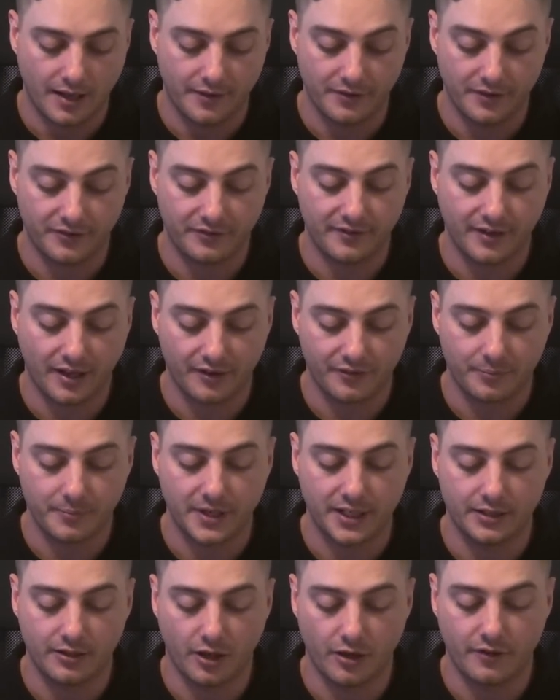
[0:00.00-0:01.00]
This does
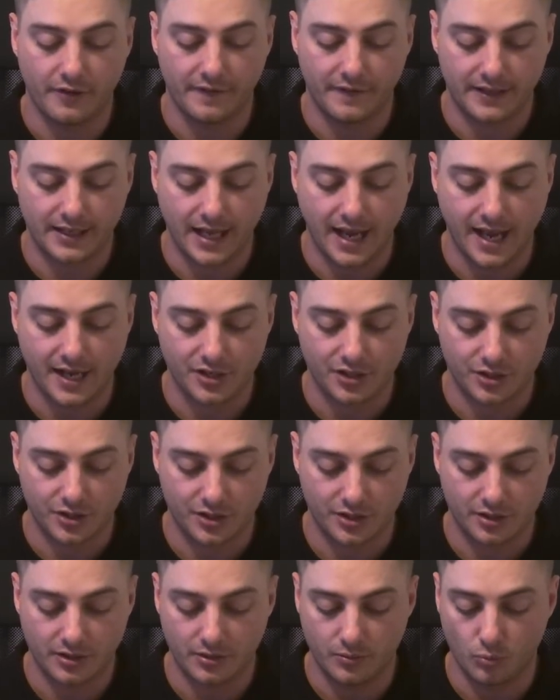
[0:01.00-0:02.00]
mean though that the
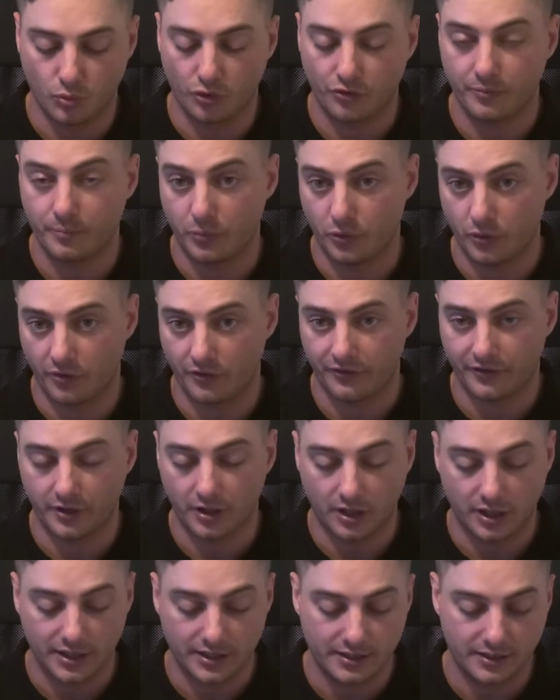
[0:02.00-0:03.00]
cash was put
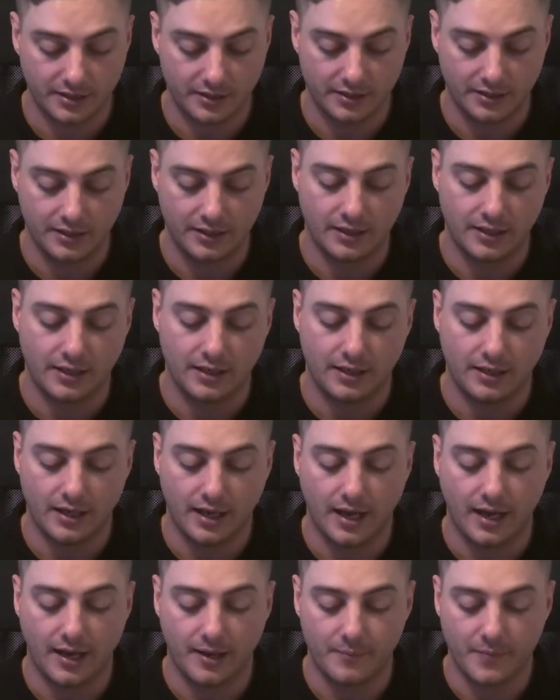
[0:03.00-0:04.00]
aside
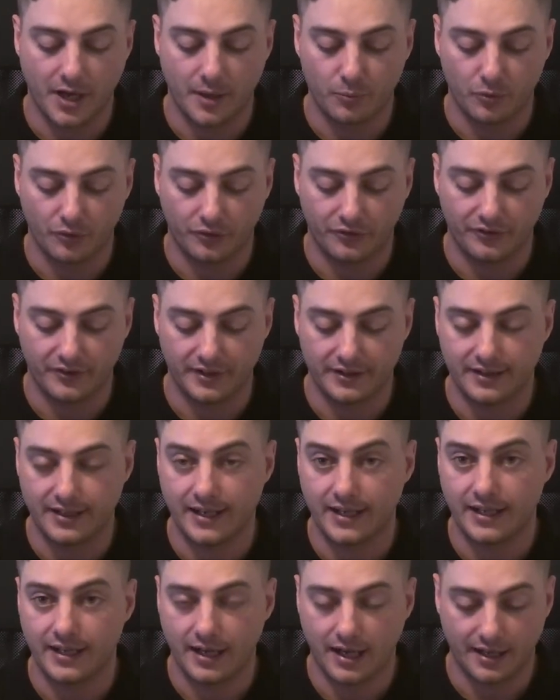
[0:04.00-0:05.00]
and will sit
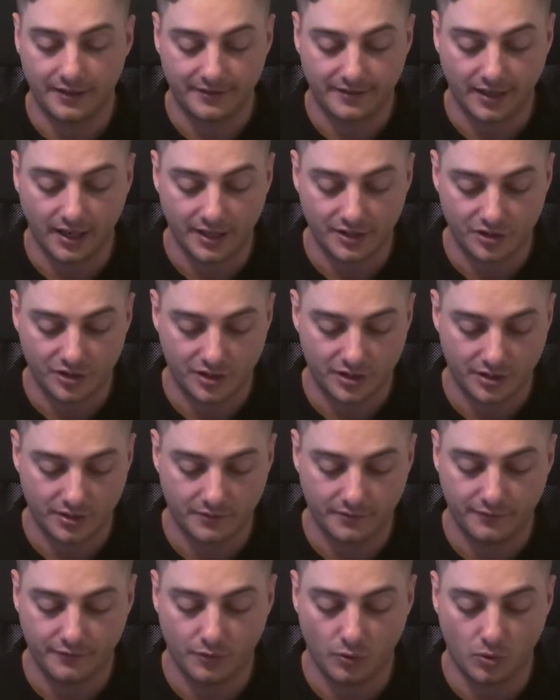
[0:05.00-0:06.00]
there untouched
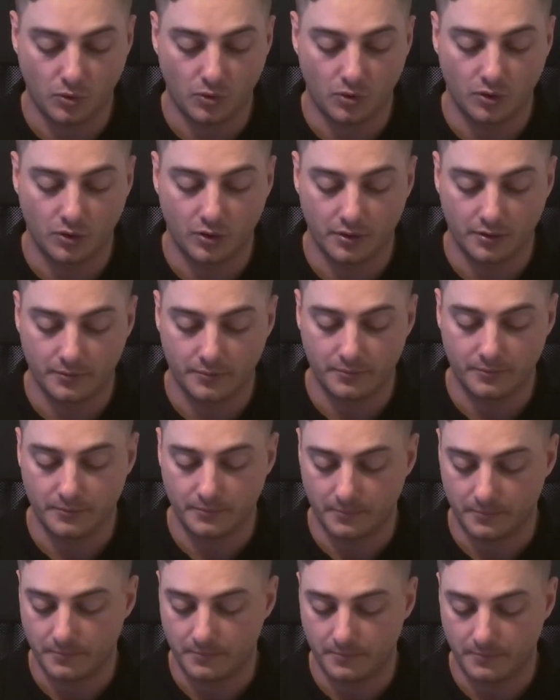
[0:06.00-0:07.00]
for
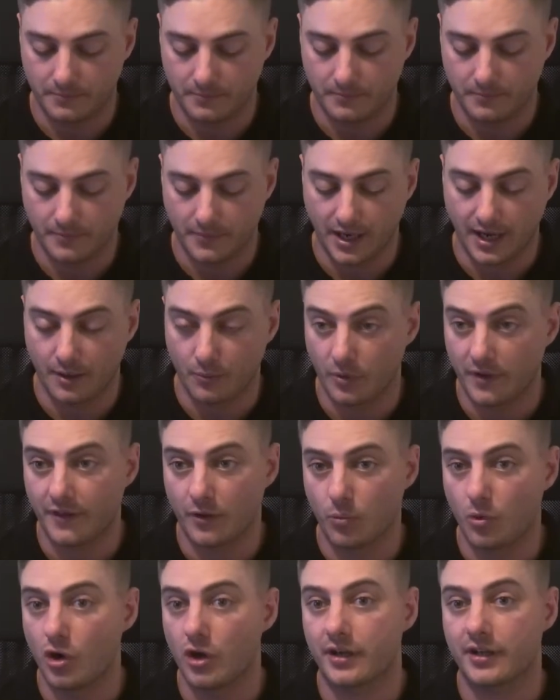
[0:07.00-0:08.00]
when the
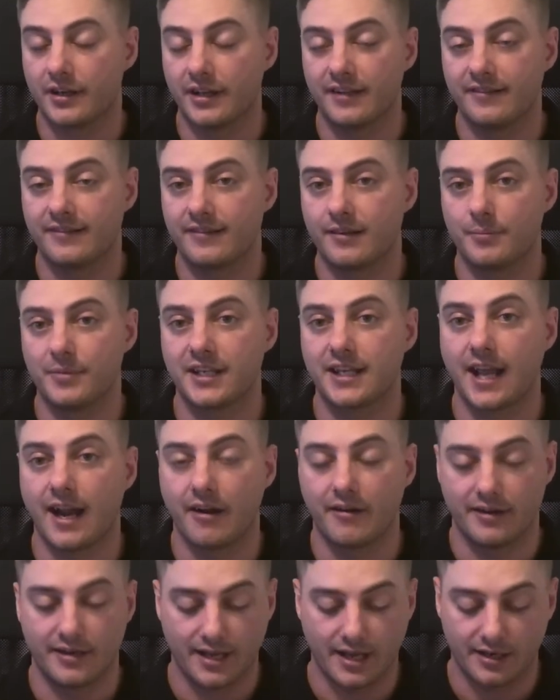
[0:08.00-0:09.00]
work needs to be
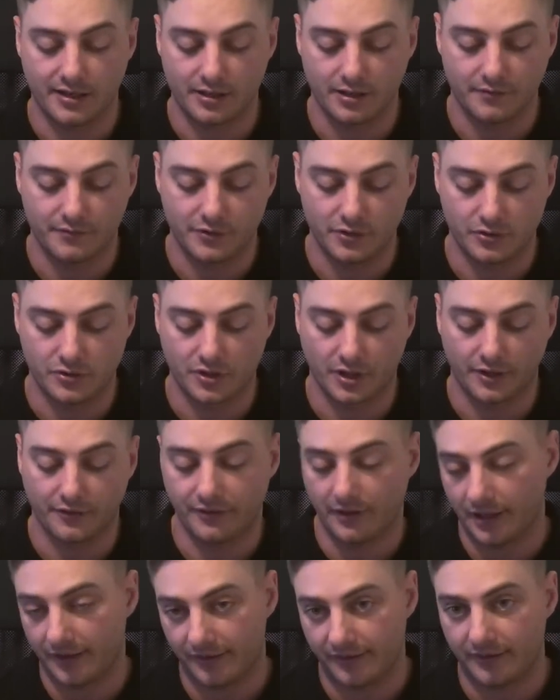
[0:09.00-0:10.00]
carried out in the future.
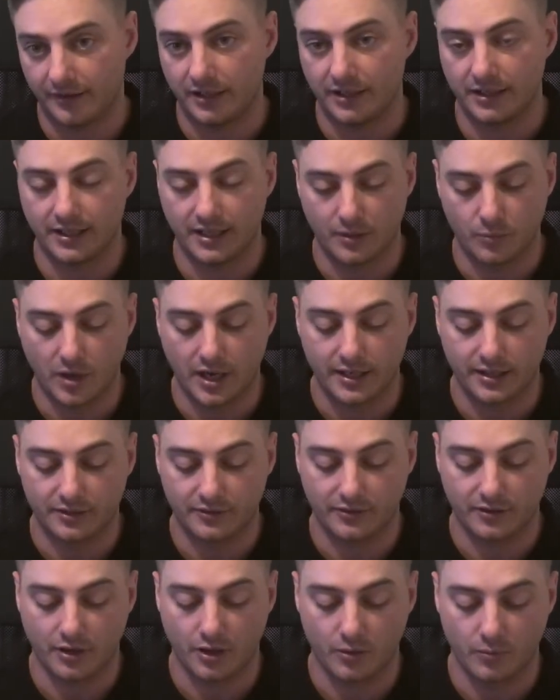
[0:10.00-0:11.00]
So it's sitting there waiting
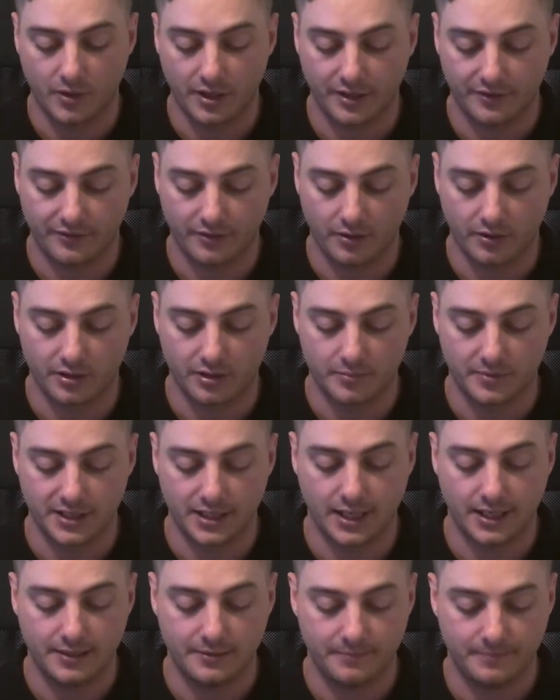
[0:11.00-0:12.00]
to go when it's going to be
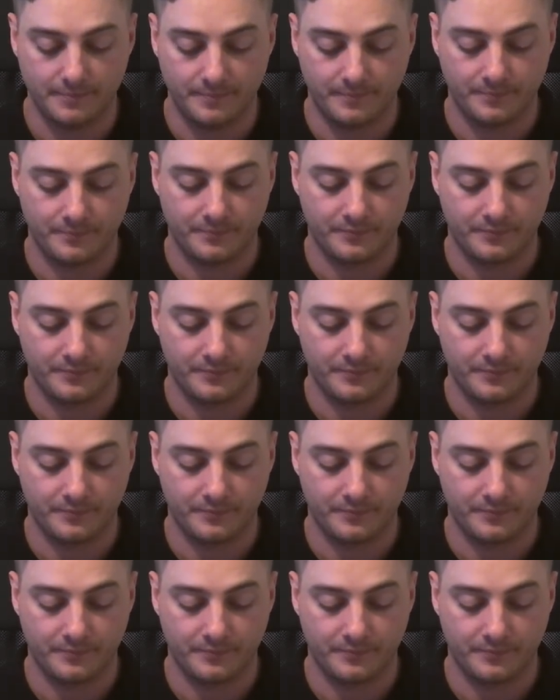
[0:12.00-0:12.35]
done.